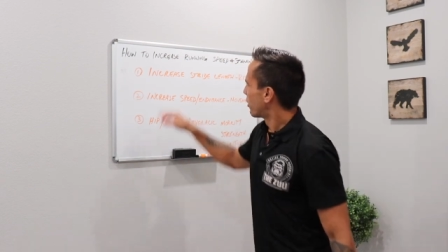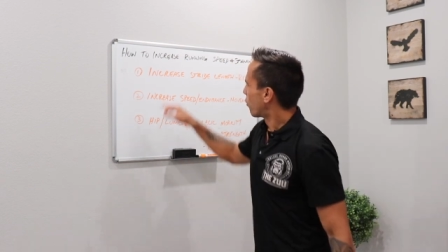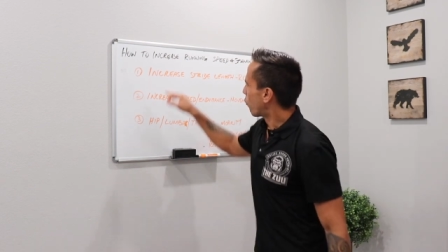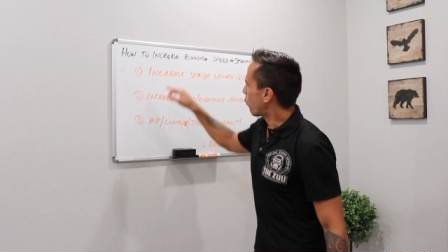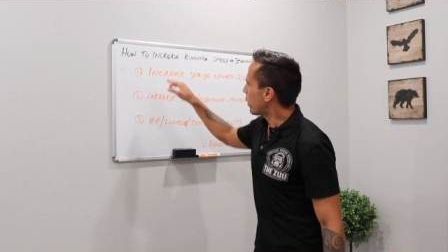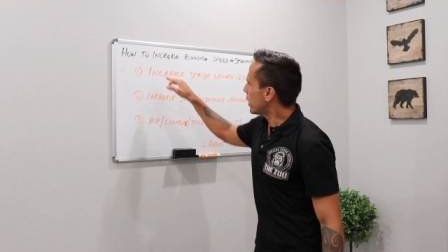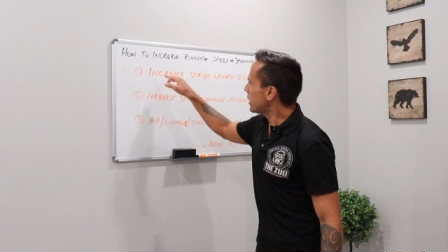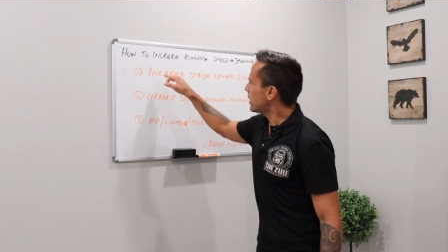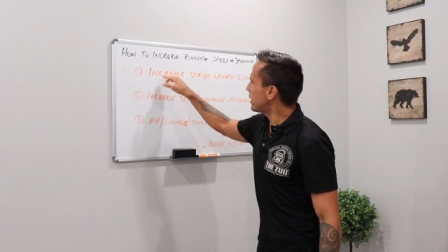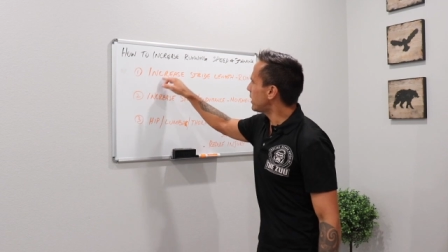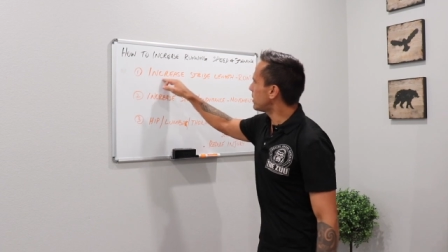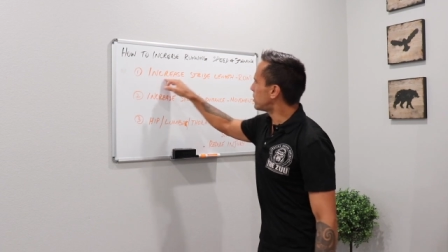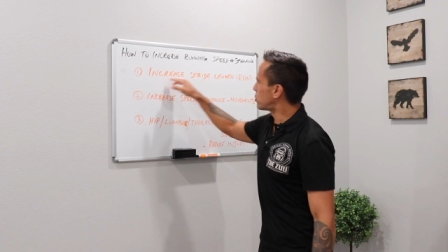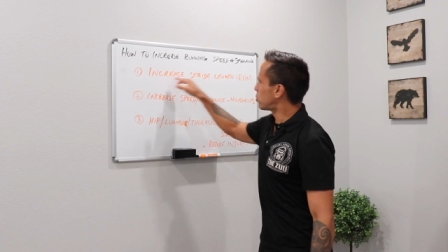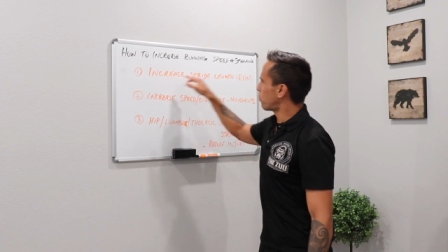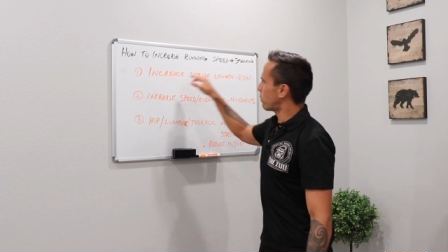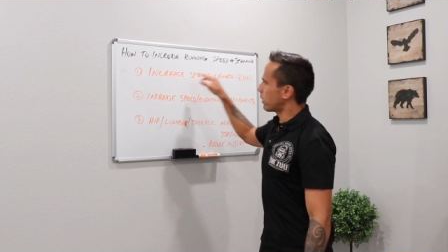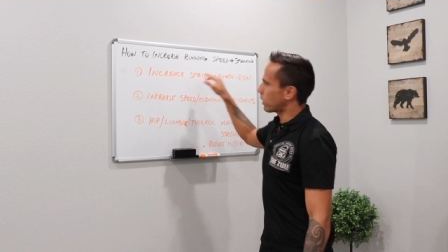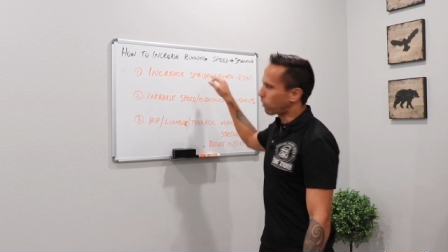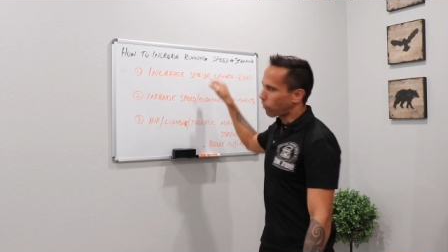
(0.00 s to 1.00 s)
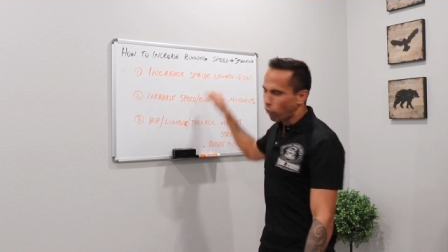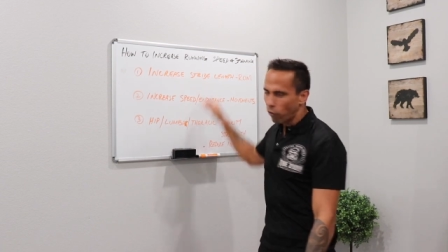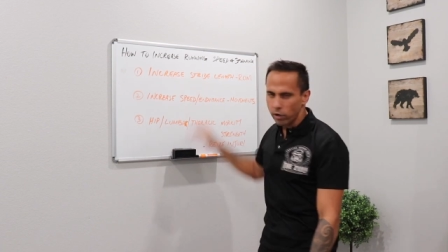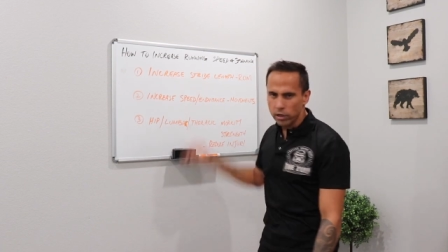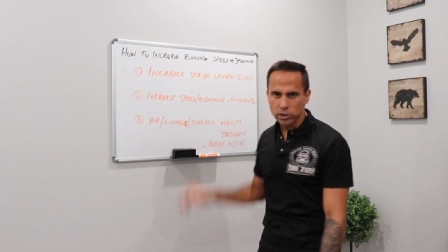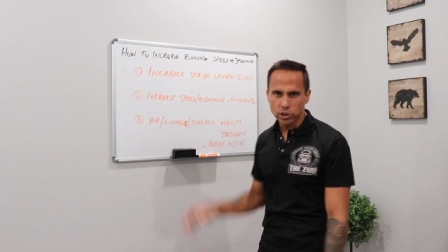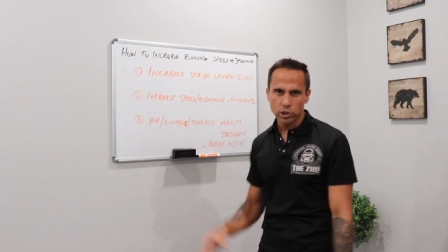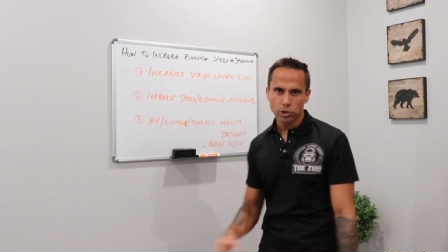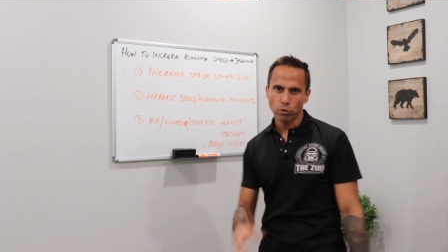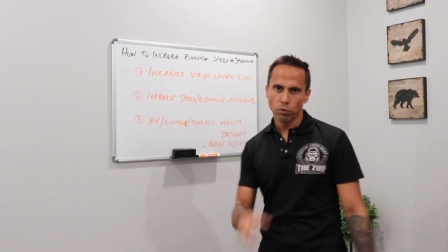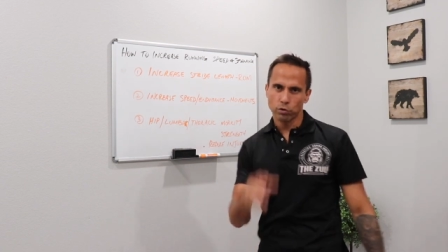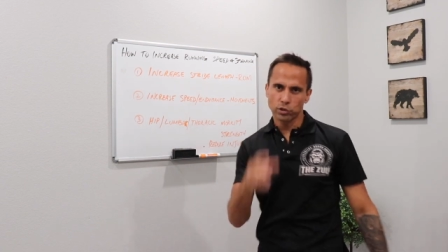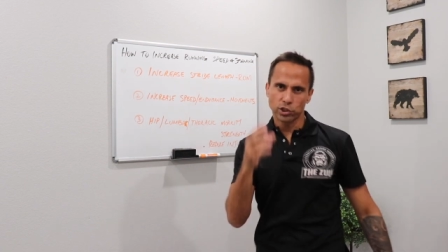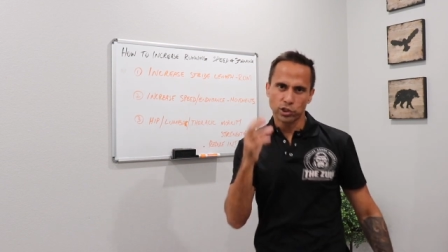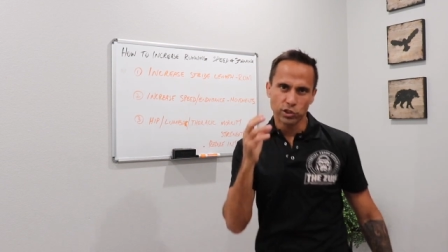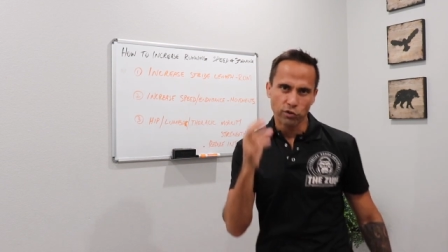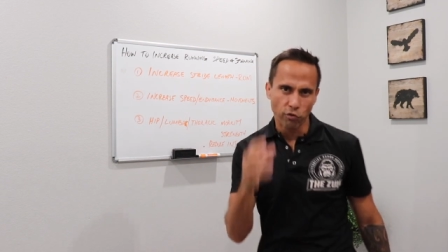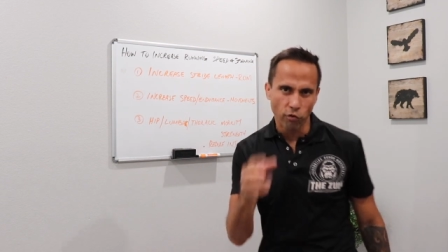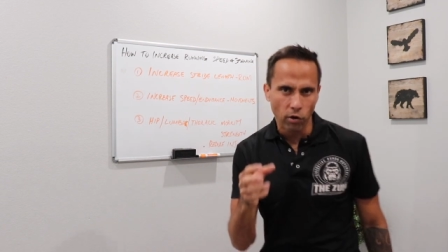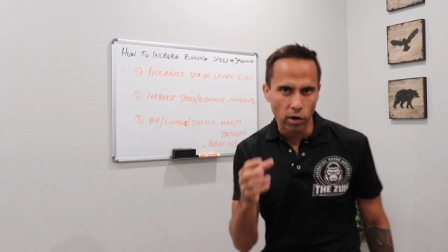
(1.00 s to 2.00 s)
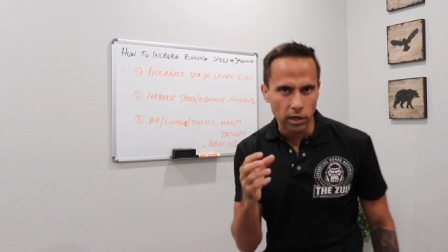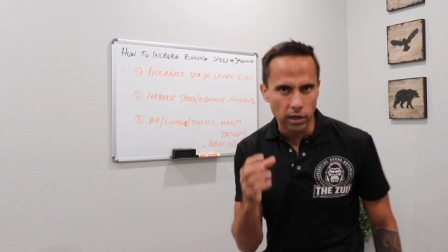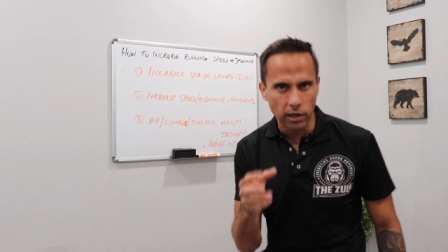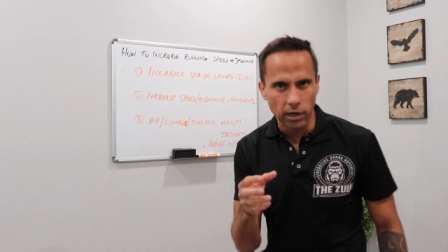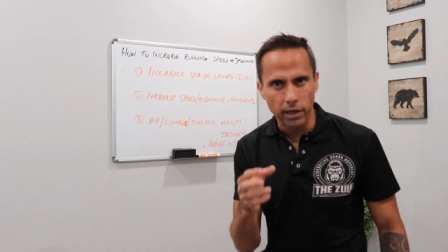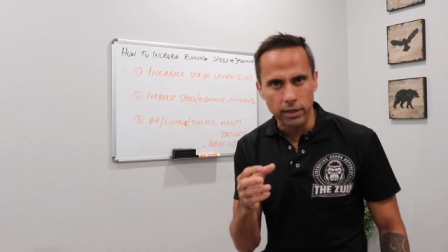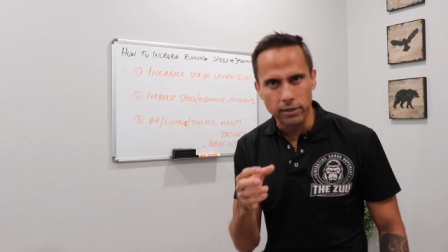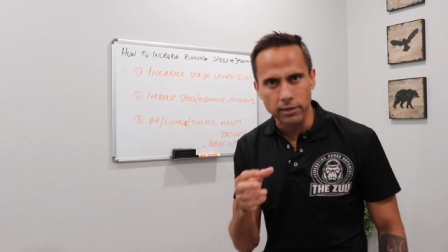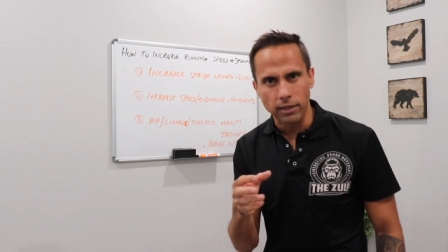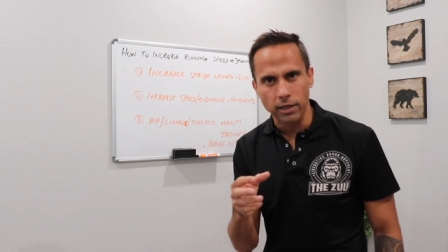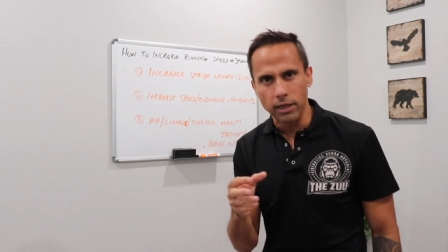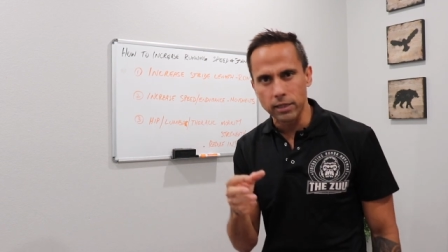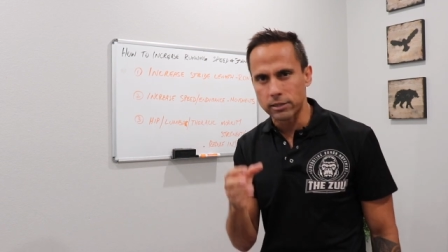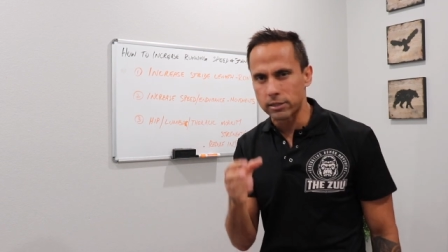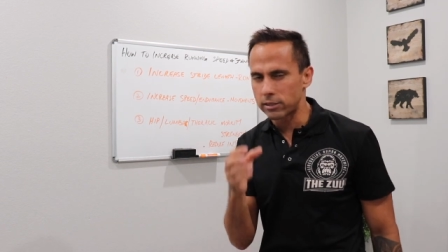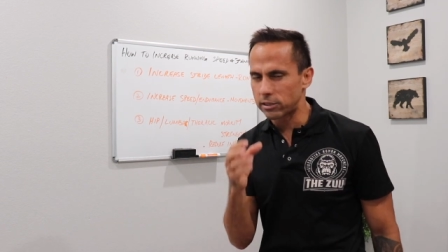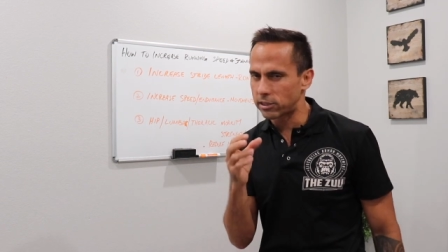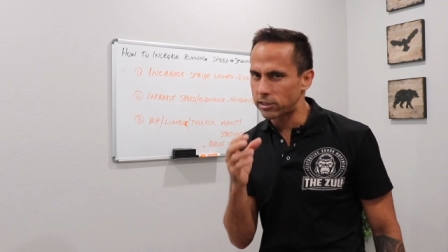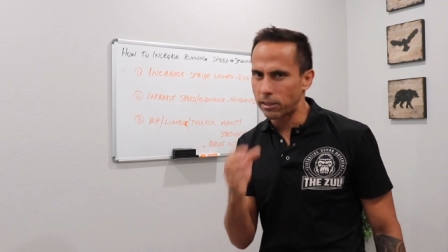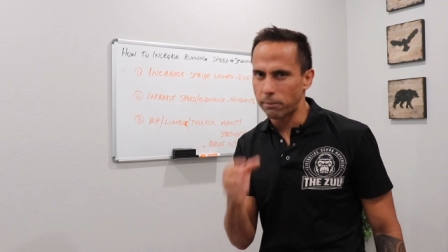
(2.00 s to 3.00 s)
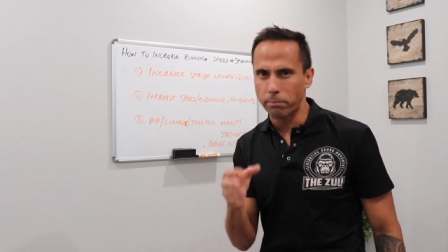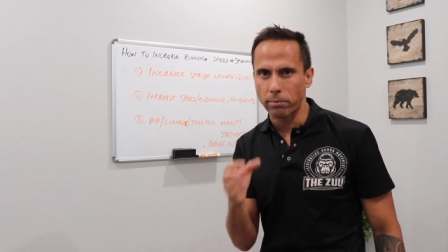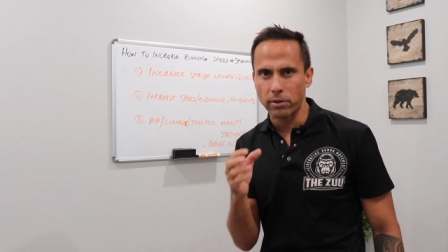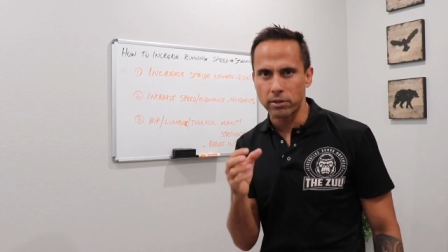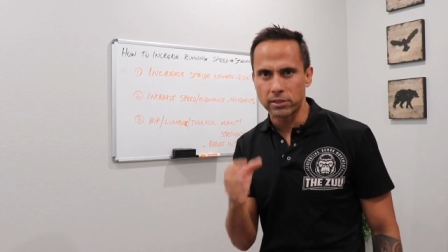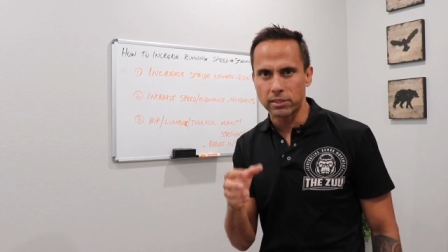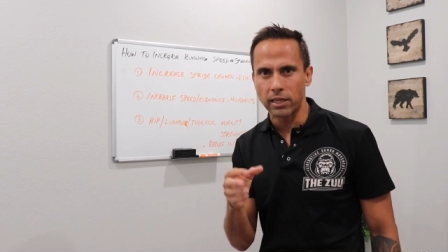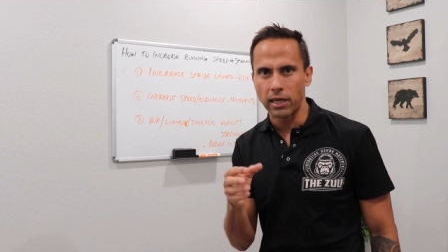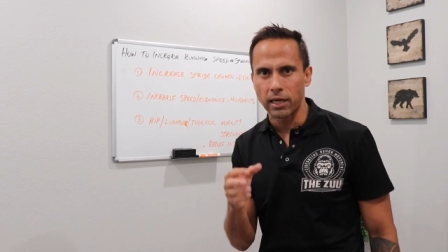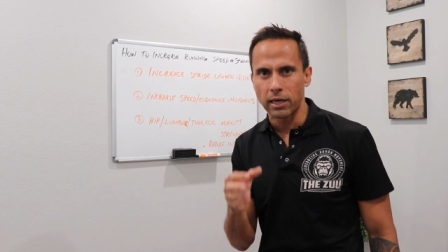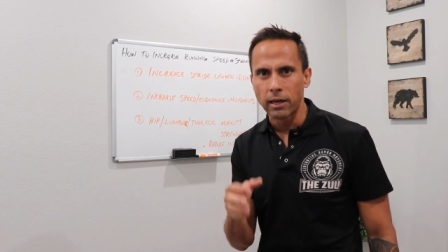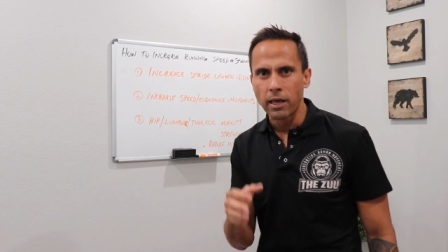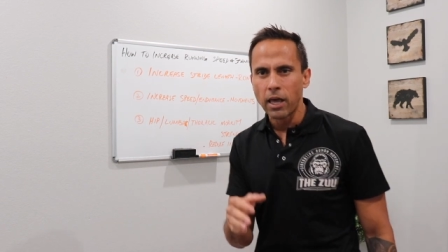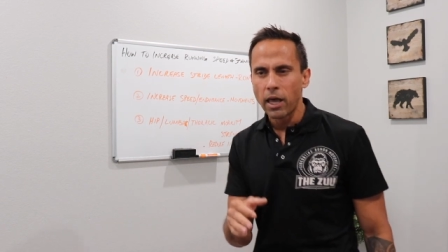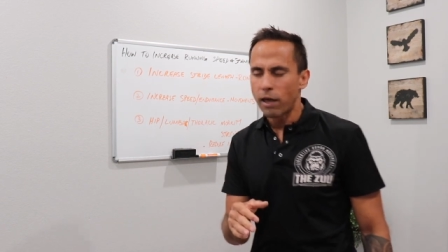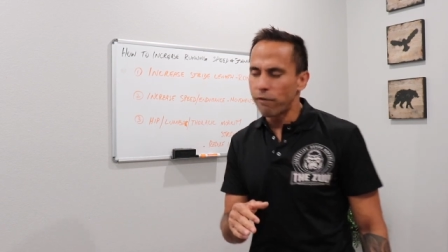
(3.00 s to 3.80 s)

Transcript: we need to increase your stride length. It's as simple as that.